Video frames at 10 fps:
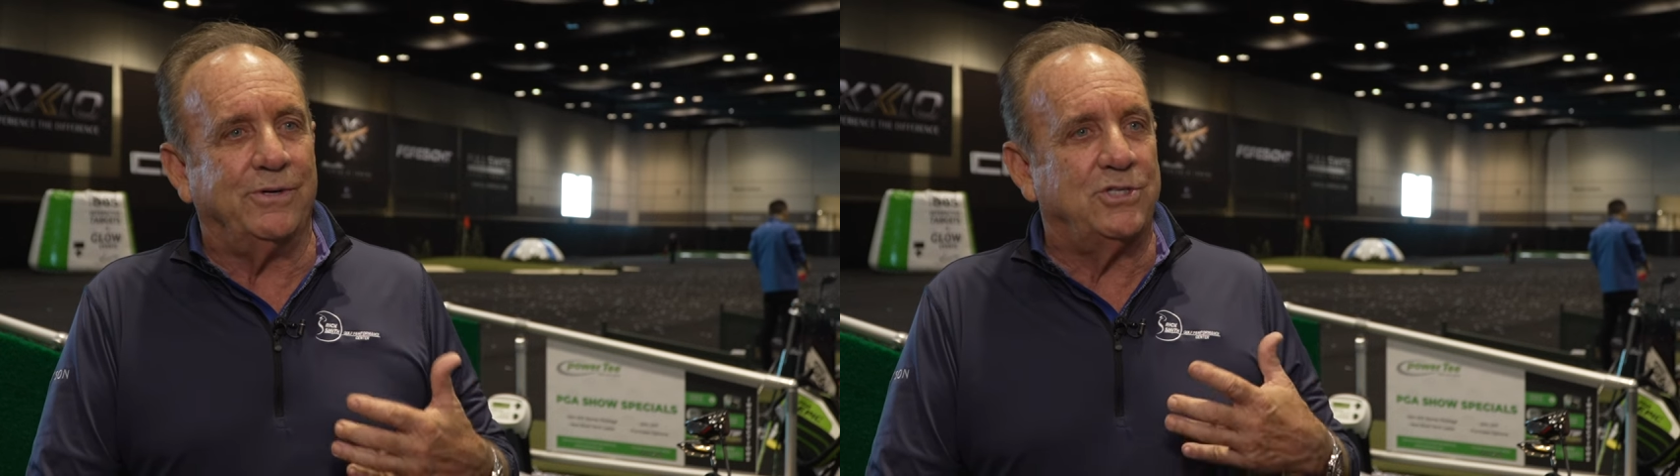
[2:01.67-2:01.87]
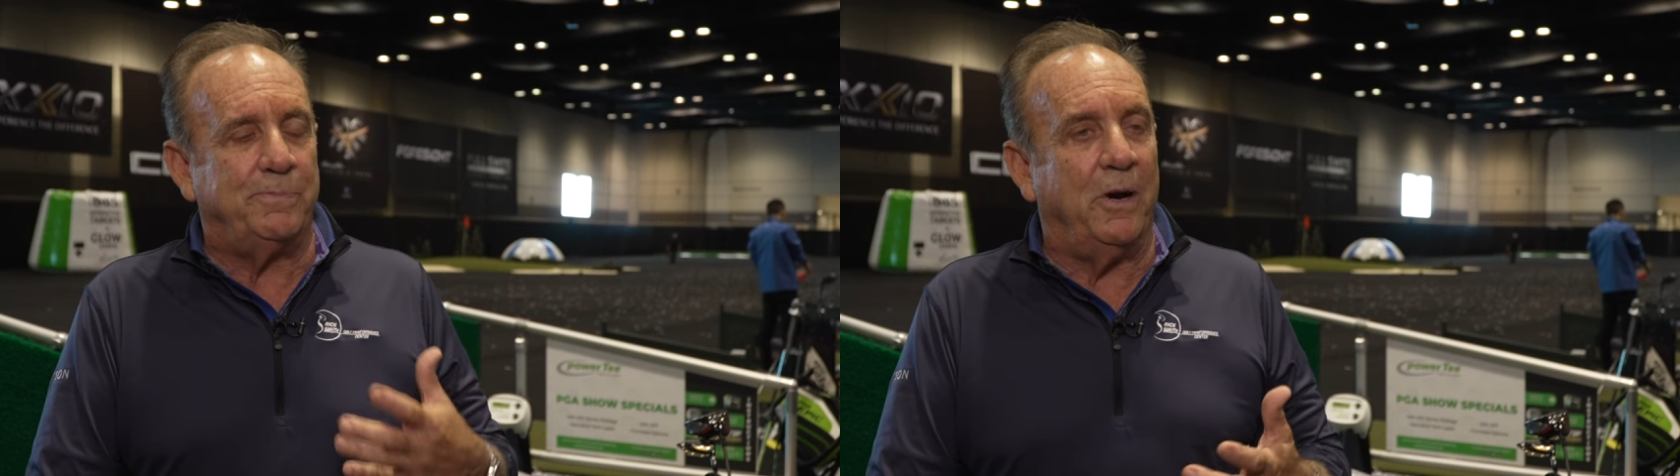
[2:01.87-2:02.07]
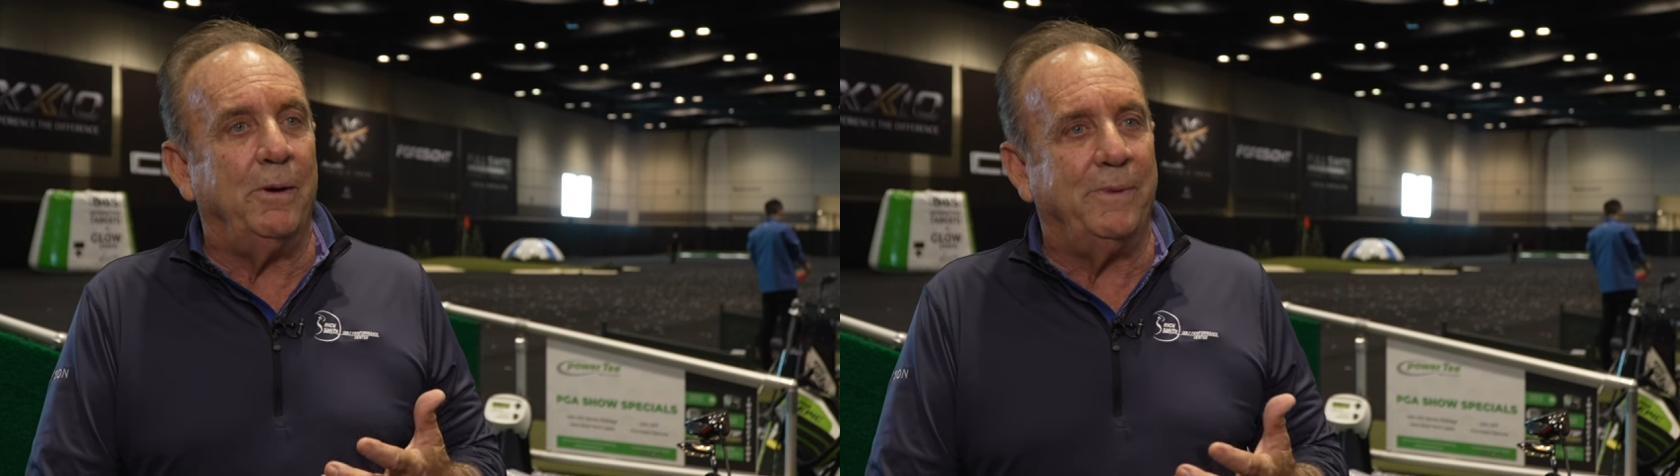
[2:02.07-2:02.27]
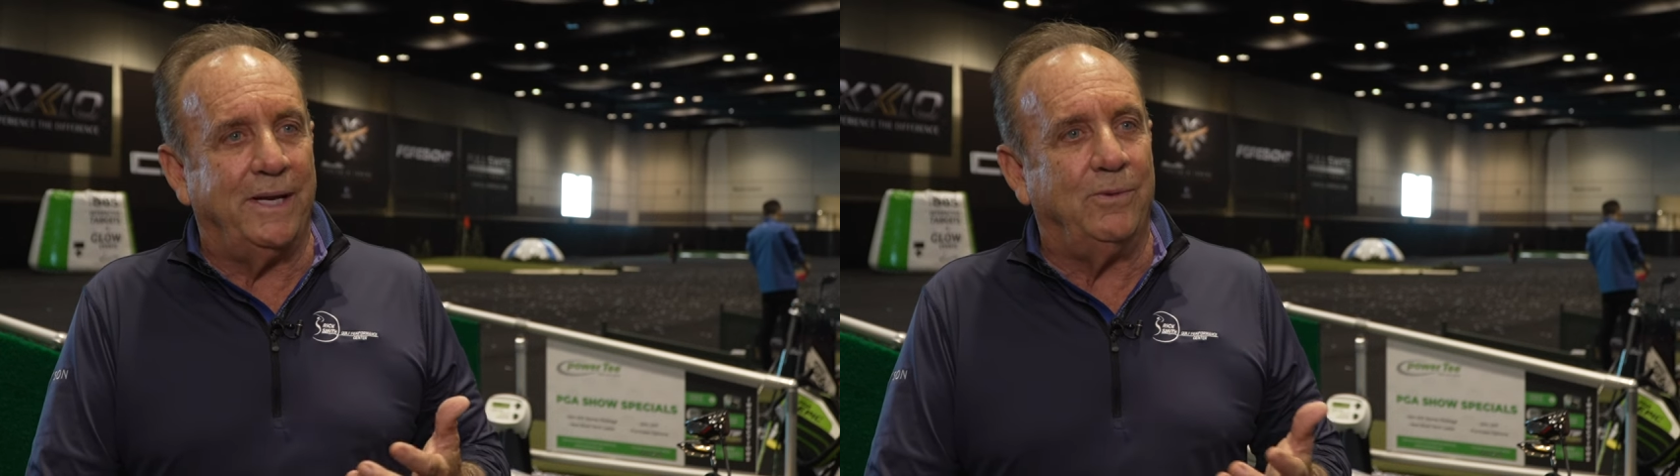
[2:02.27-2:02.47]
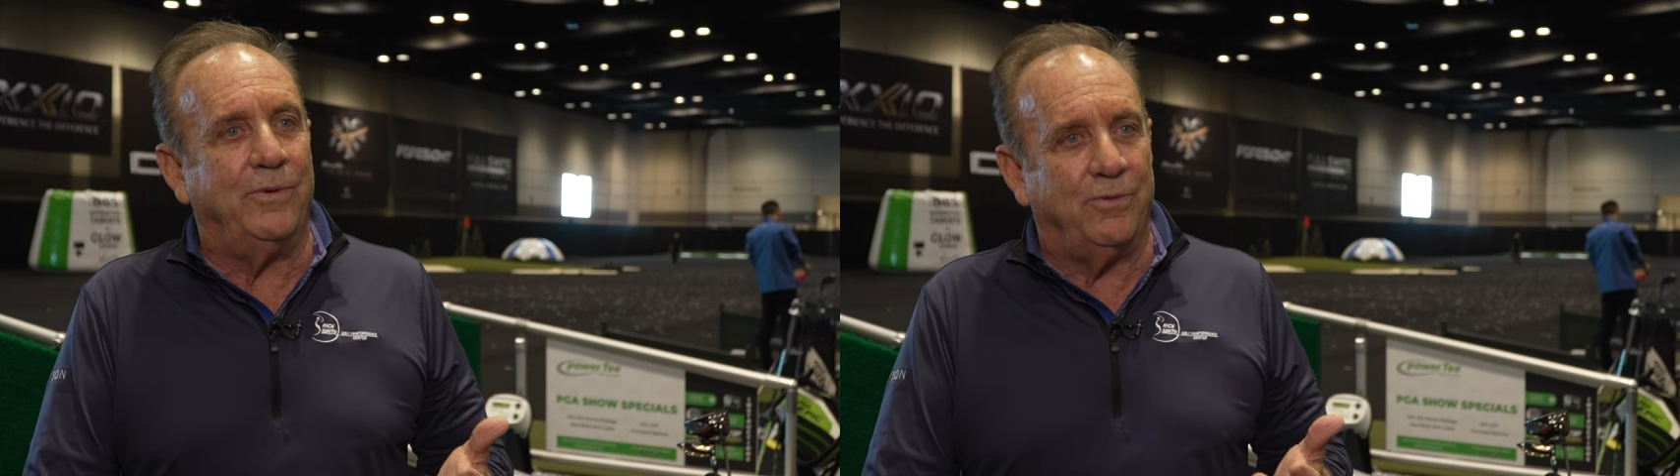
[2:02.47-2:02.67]

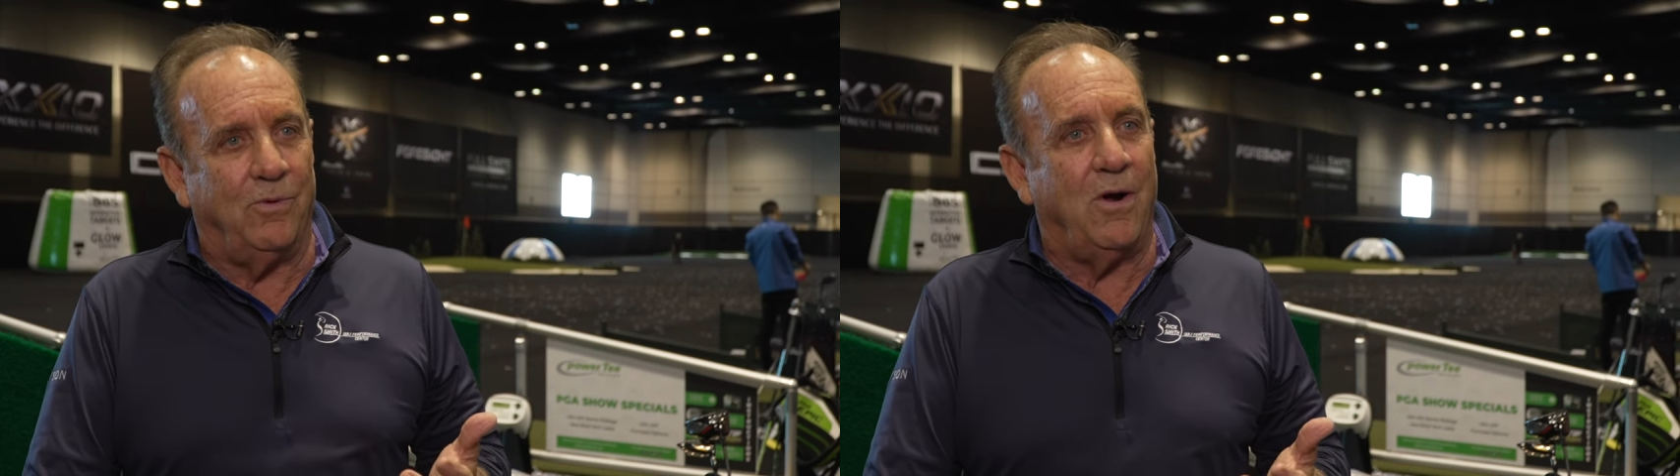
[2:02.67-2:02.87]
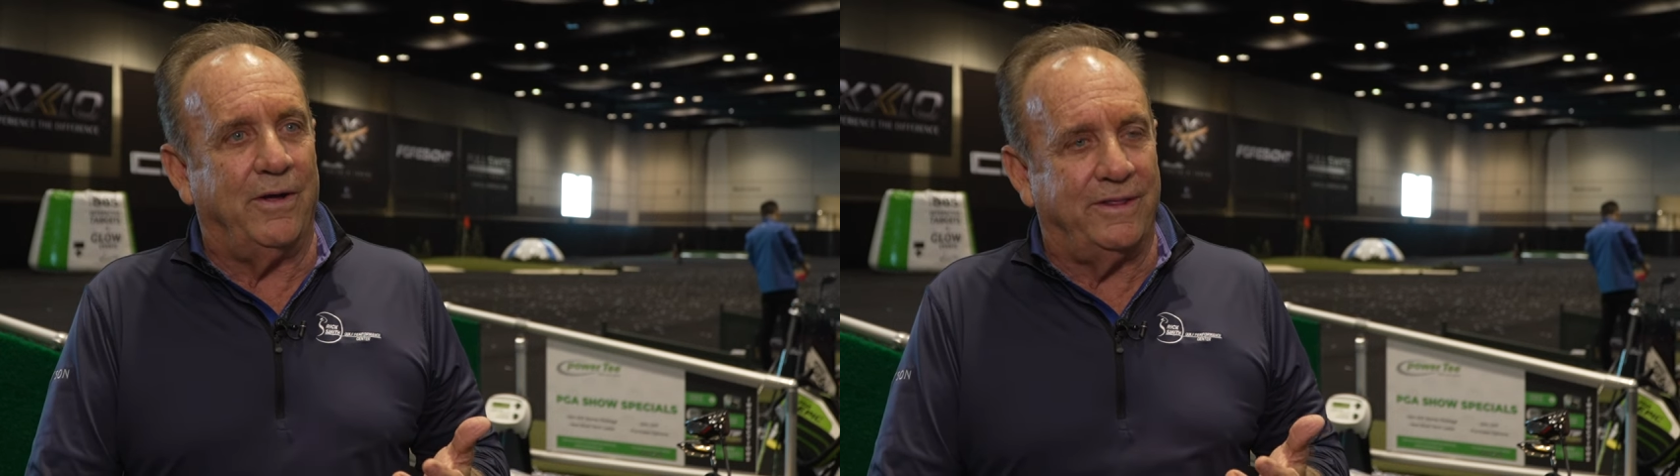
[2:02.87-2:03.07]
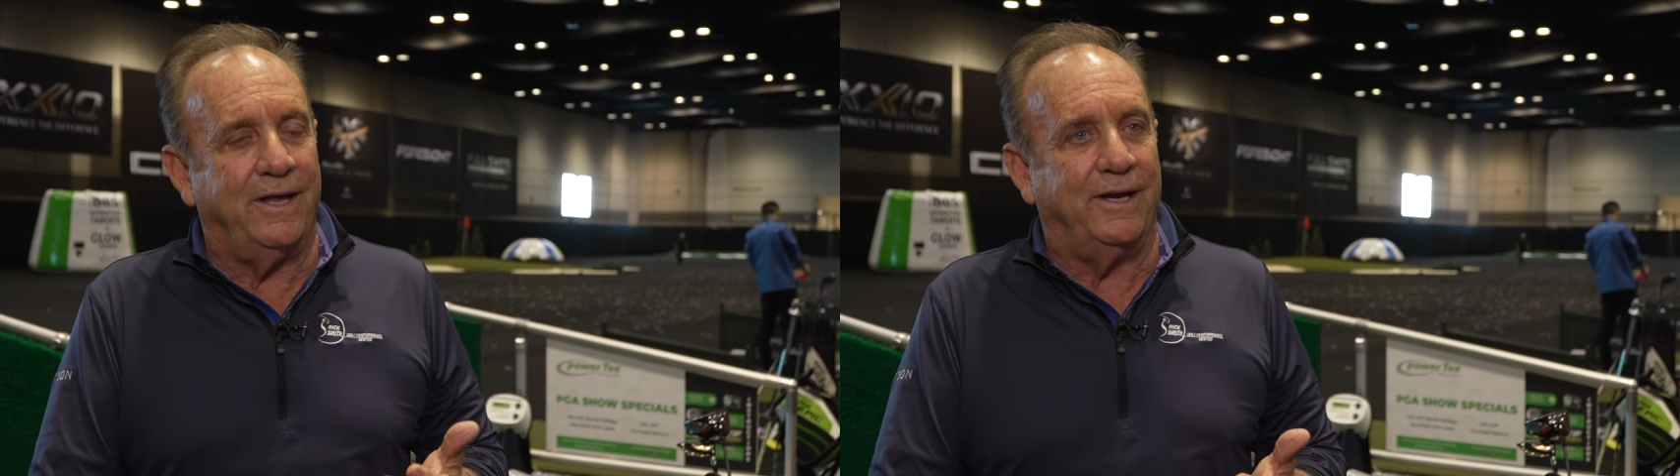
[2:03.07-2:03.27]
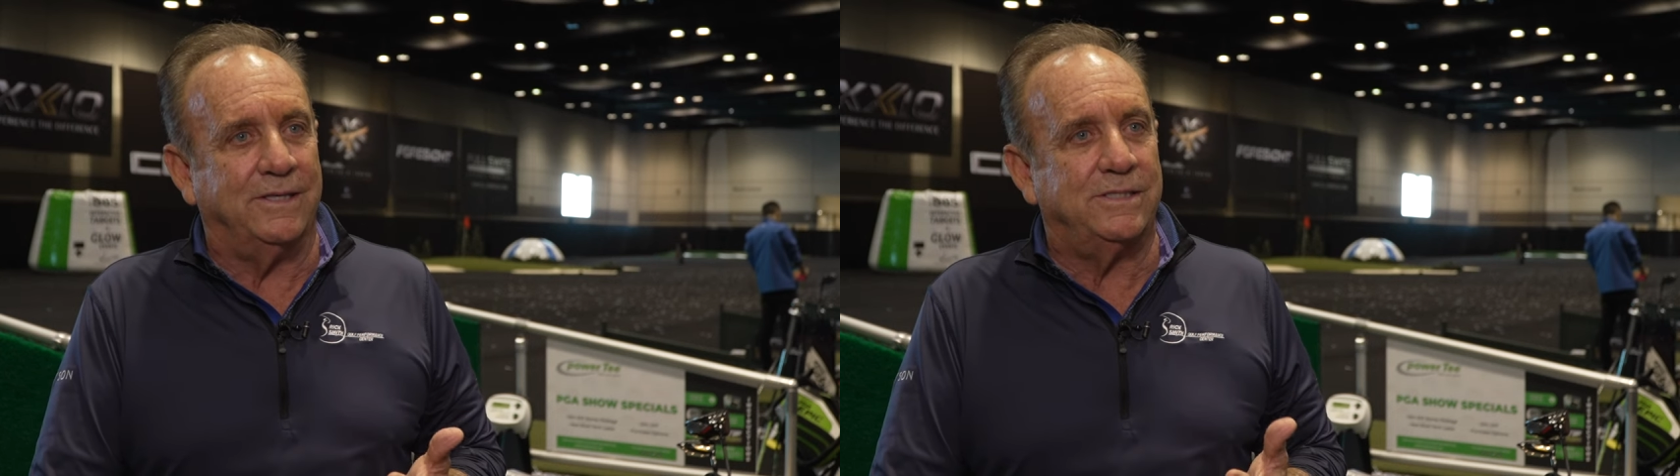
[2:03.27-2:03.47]
experimenting with the wrong things.